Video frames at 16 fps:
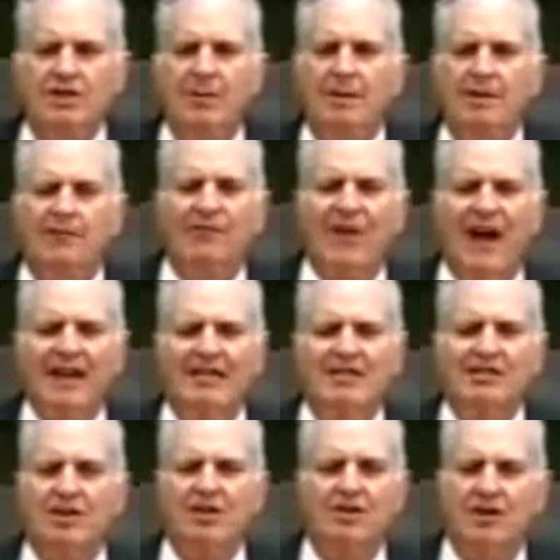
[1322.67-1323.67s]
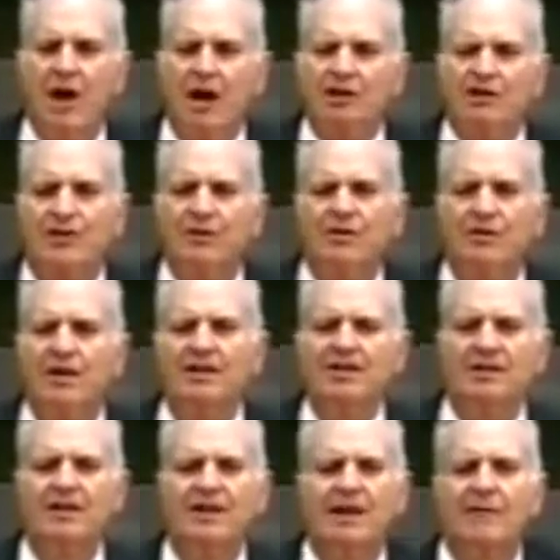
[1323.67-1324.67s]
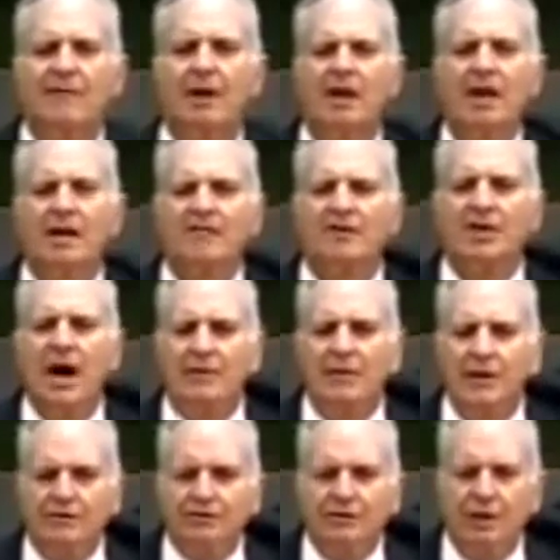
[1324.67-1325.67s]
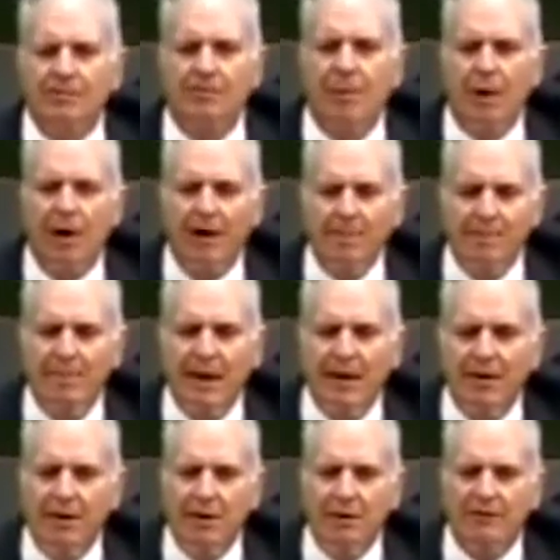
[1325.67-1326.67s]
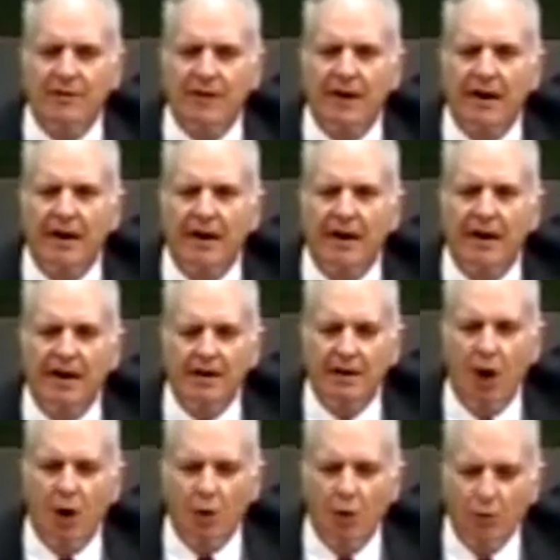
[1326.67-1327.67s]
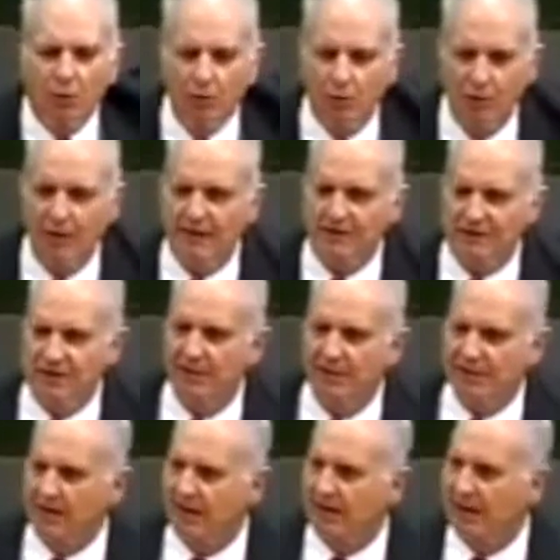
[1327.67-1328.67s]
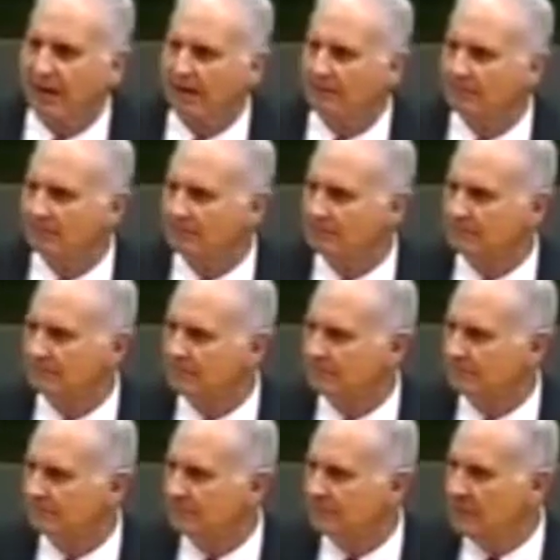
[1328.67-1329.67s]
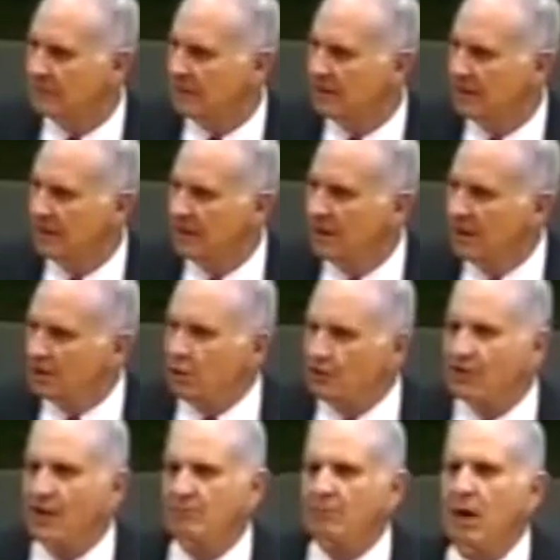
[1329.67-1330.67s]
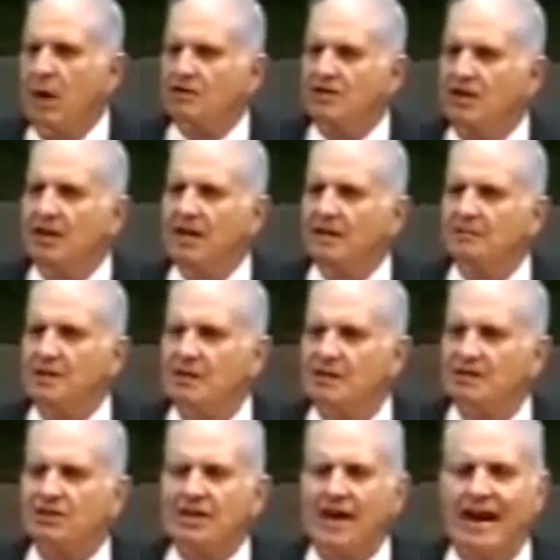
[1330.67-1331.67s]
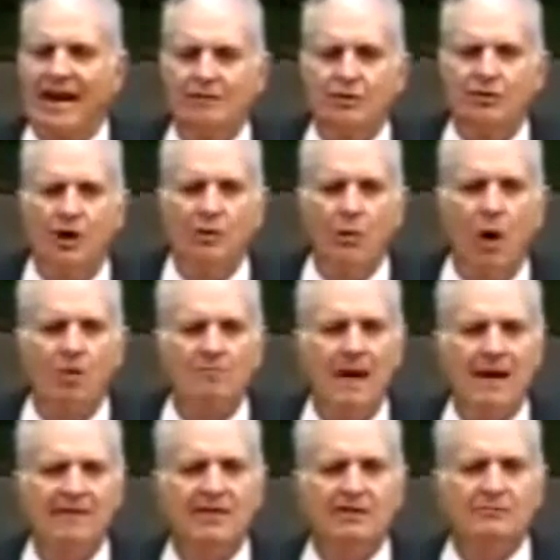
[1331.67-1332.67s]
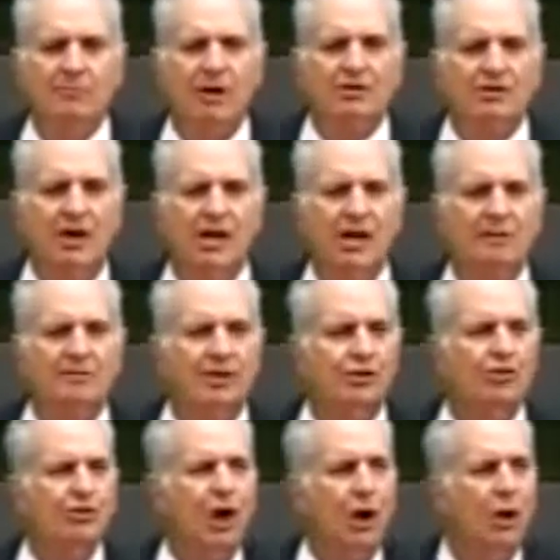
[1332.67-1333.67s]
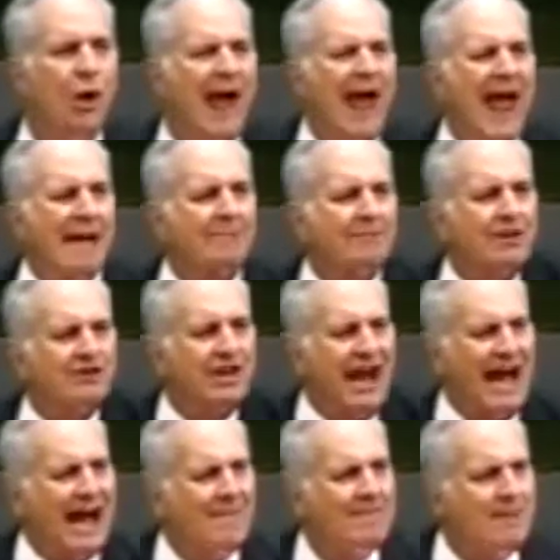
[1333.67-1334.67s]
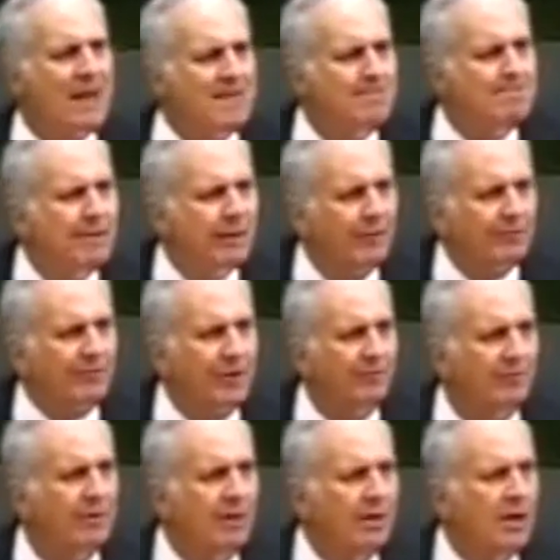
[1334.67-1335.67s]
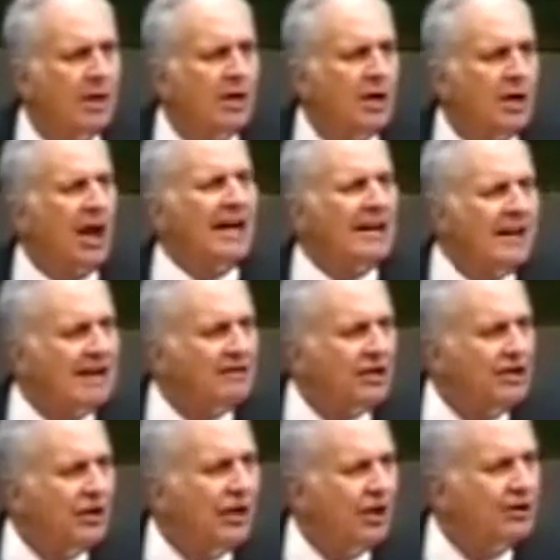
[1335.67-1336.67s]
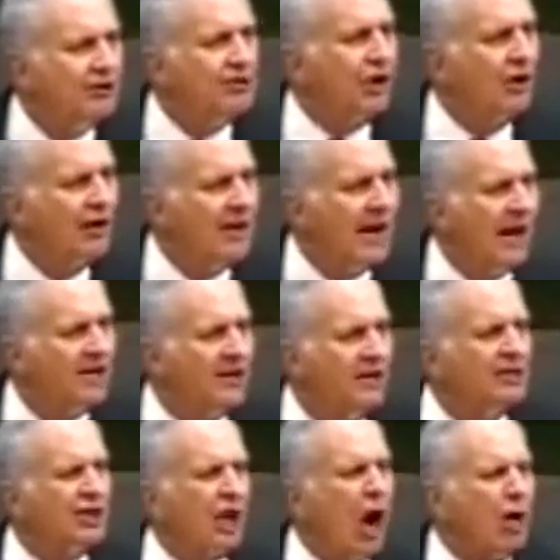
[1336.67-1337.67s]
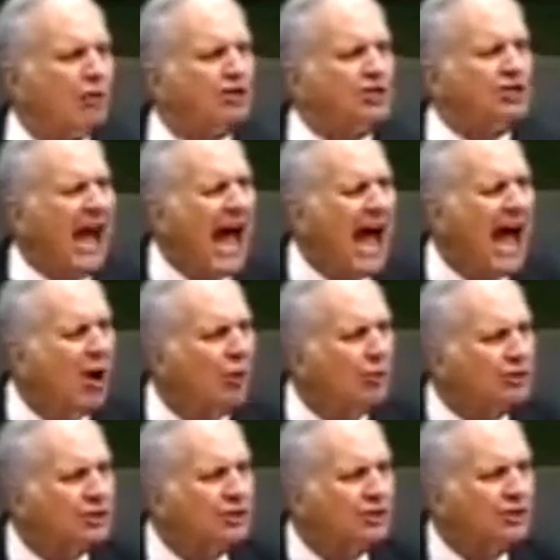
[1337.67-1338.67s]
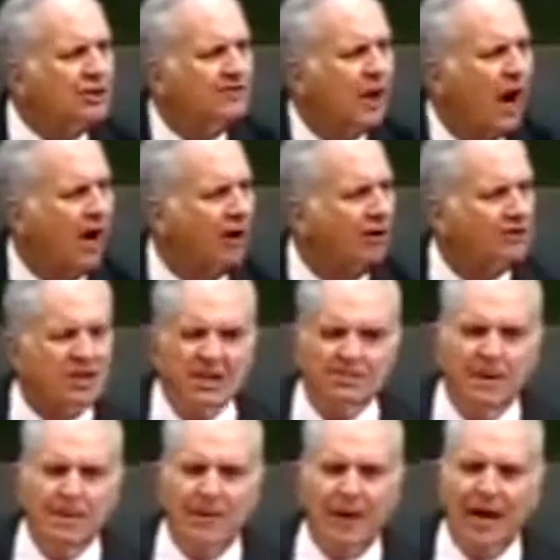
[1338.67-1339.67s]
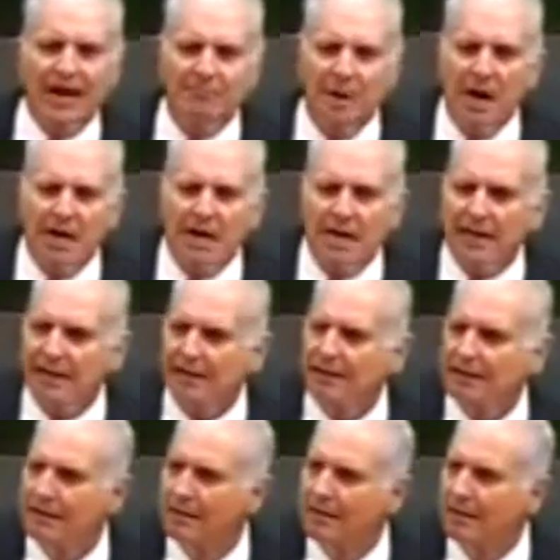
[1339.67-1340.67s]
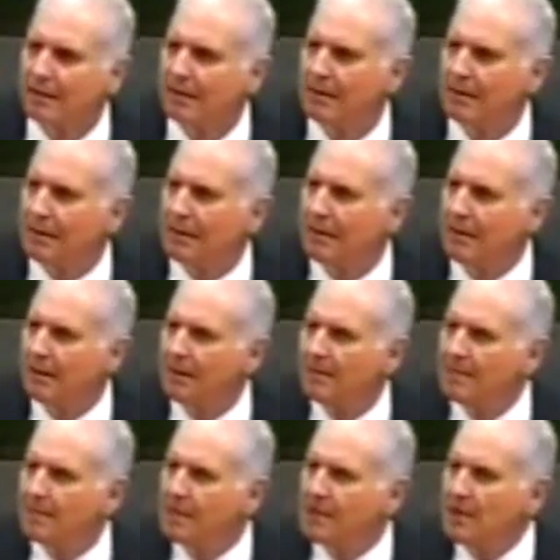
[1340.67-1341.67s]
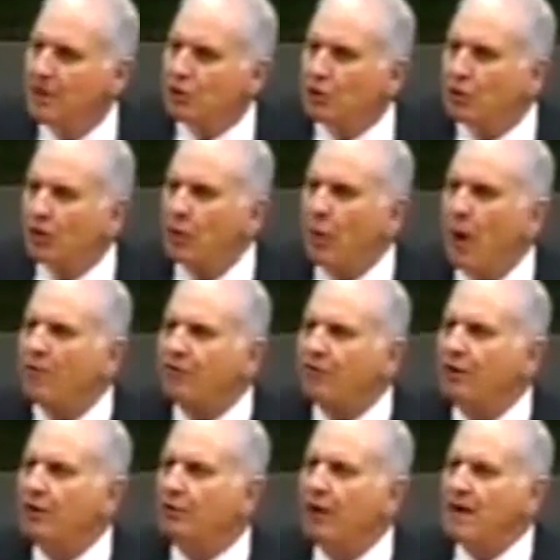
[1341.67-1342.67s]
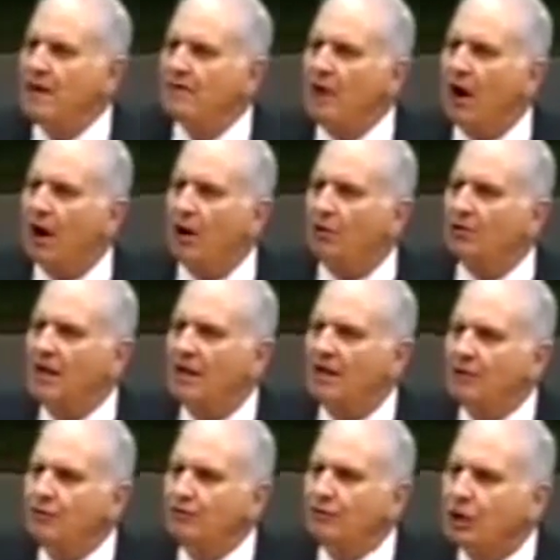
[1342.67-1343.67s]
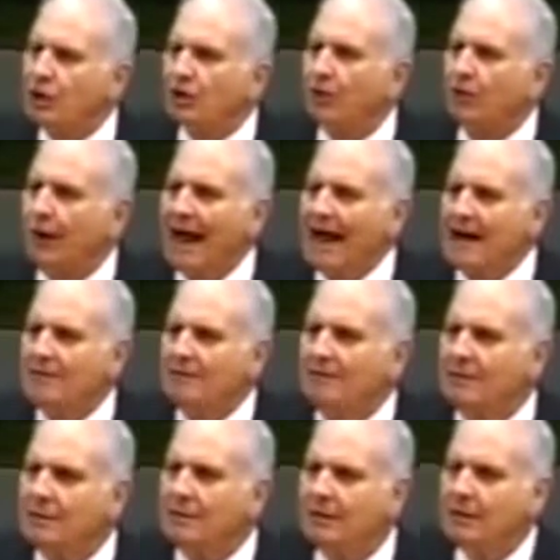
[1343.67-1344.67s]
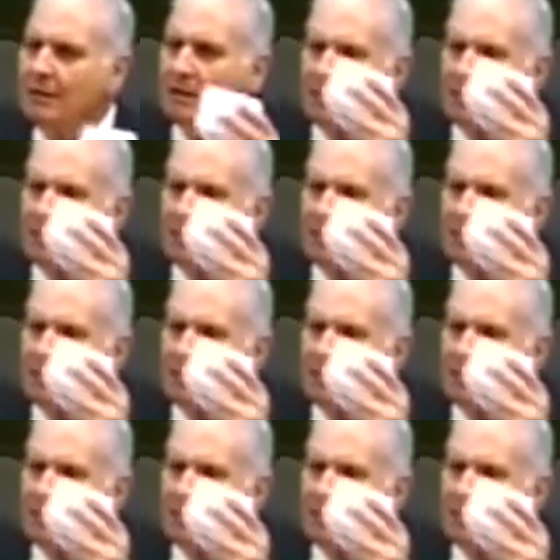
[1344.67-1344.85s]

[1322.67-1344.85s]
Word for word: got some of the finest in Knoxville, Tennessee that ever lived. Governors are bur- buried over there in Old Gray Cemetery. You've got mausoleums in this town. You can walk by these mausoleums and you know at the time they built them, late 1800s, early 1900s, cost thousands of dollars. These people had money. You can walk through a graveyard. All you got to do is look around.